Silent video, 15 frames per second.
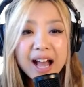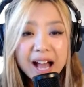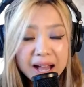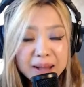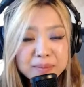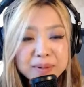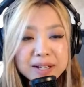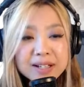
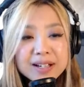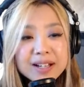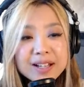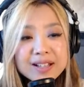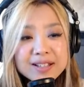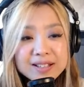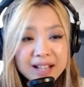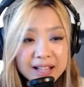I'm going
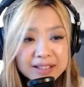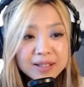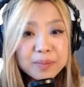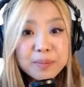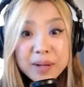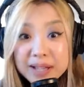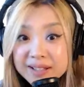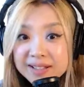to start
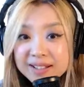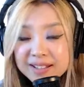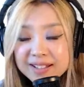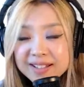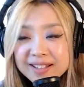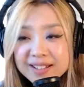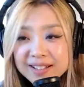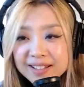the
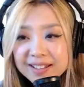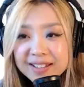business.